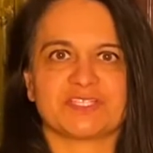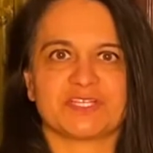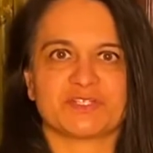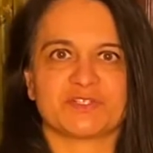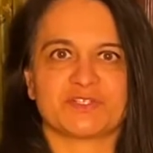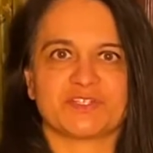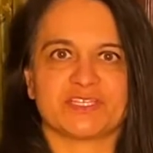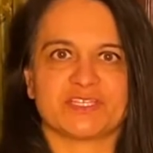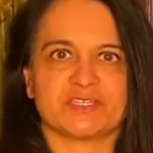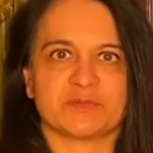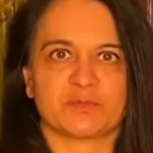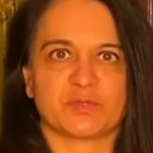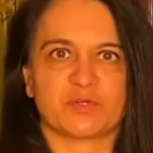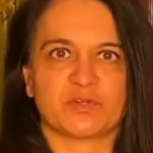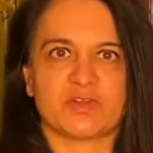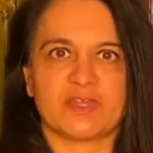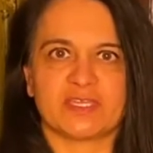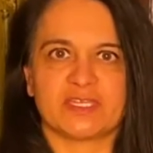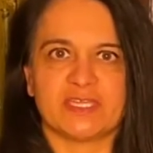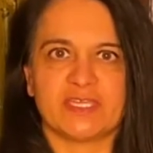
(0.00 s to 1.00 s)
Nilam
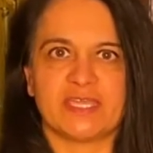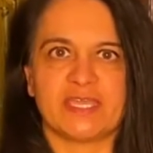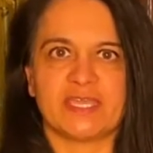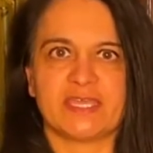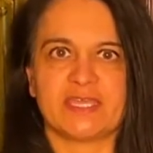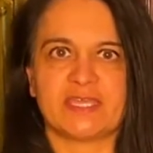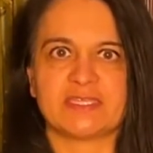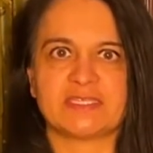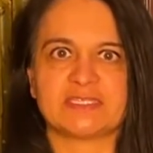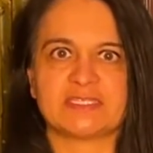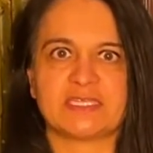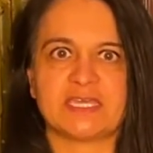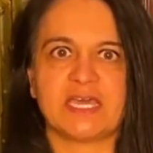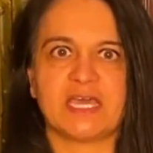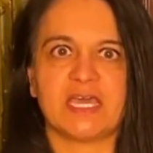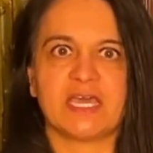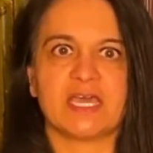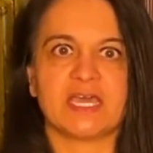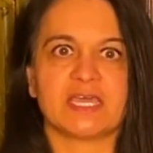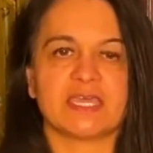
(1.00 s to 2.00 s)
Khurana, and
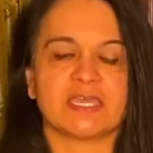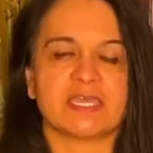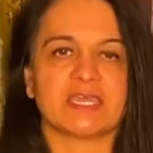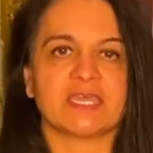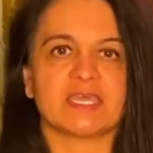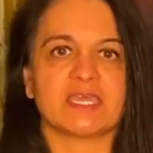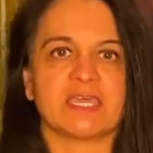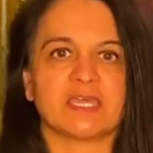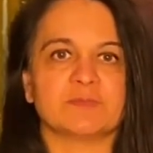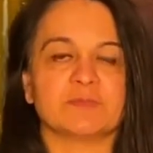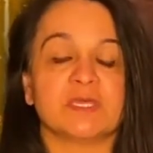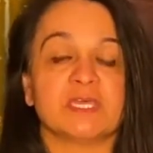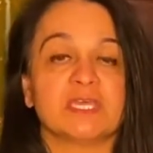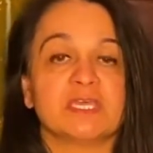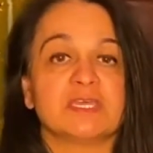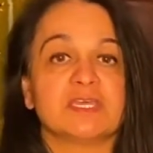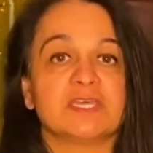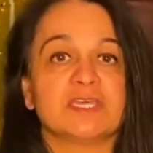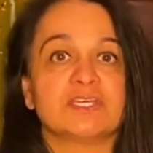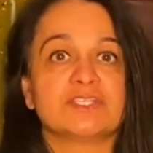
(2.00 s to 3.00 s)
I am
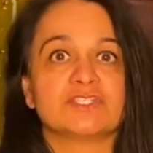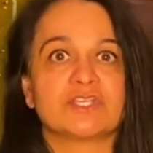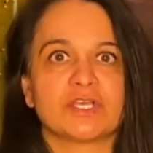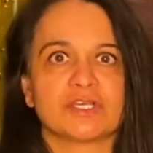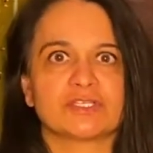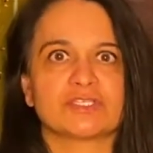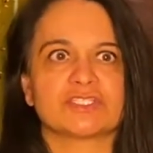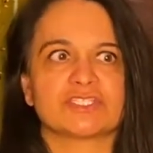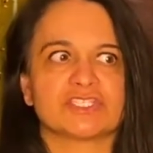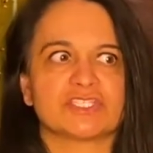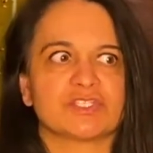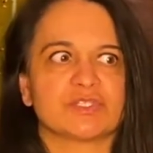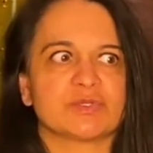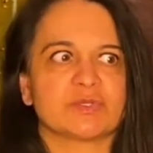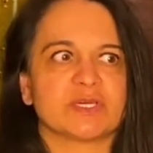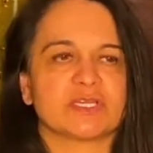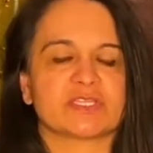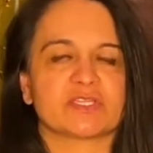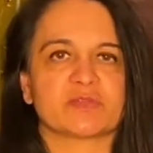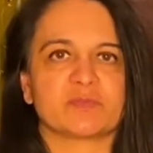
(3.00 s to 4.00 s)
talking to you
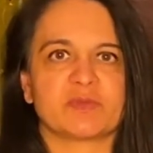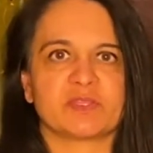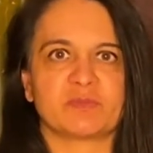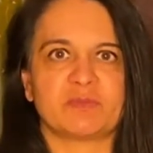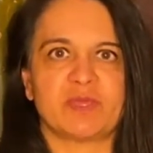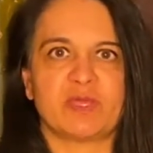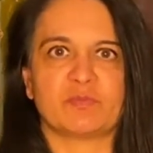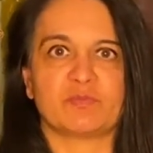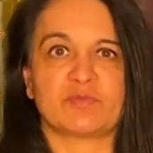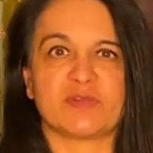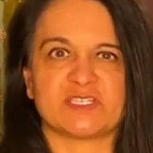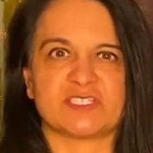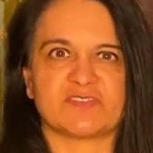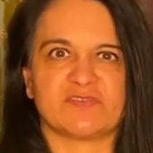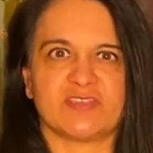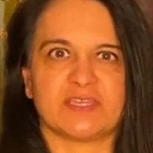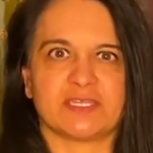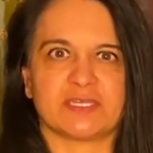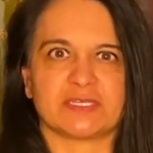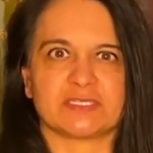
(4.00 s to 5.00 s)
a little bit about
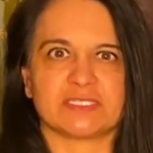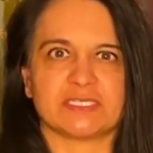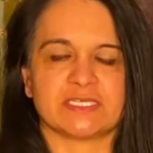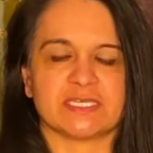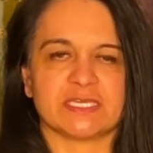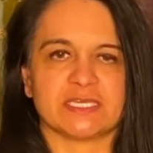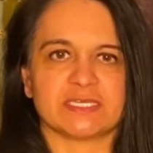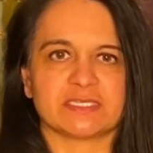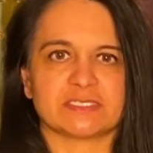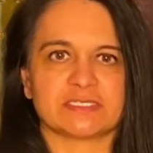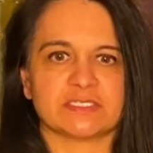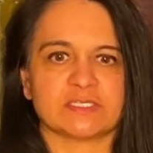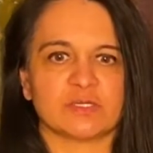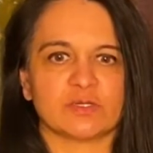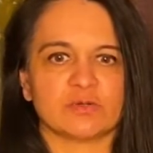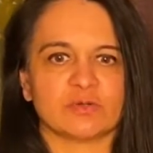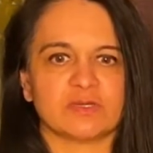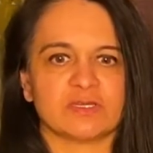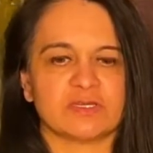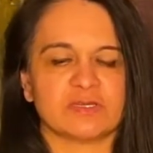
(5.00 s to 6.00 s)
breastfeeding today.
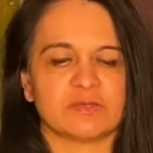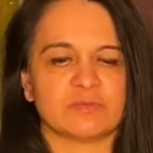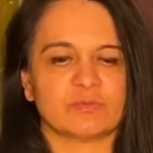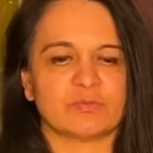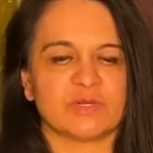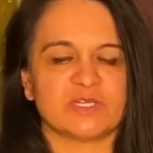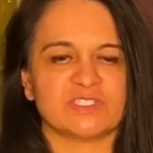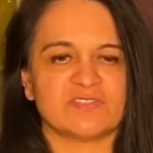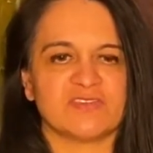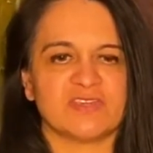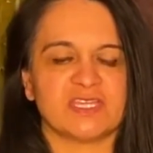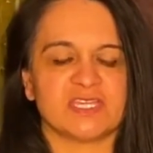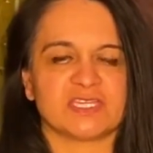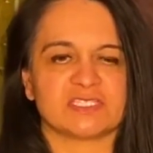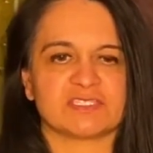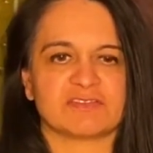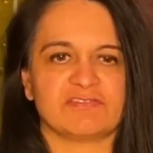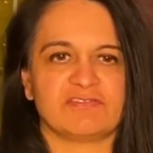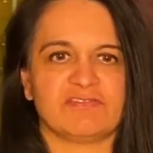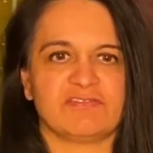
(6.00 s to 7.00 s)
So, breastfeeding is
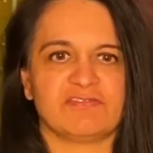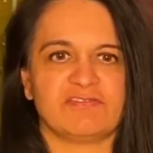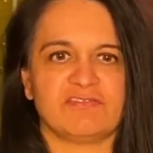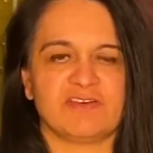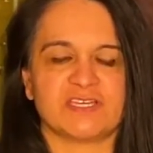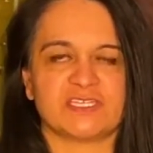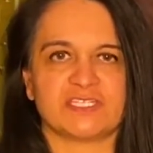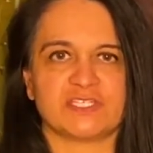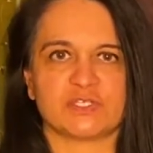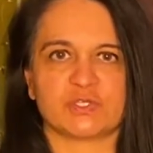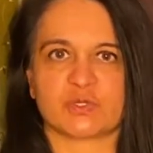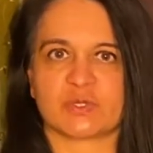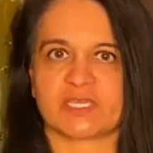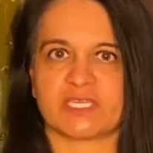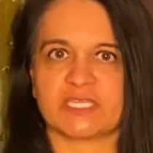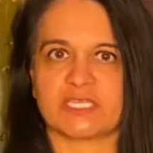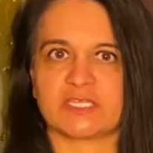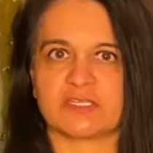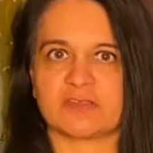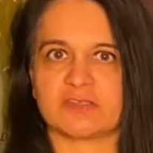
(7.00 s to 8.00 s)
a fun, tricky
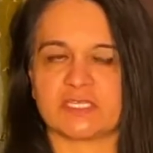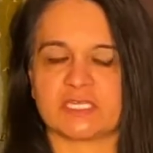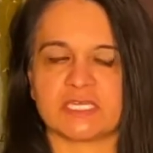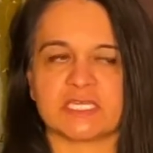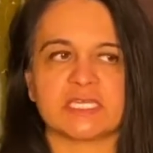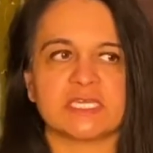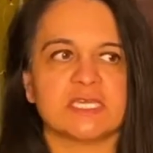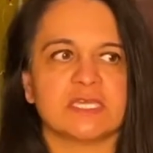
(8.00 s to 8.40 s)
little thing.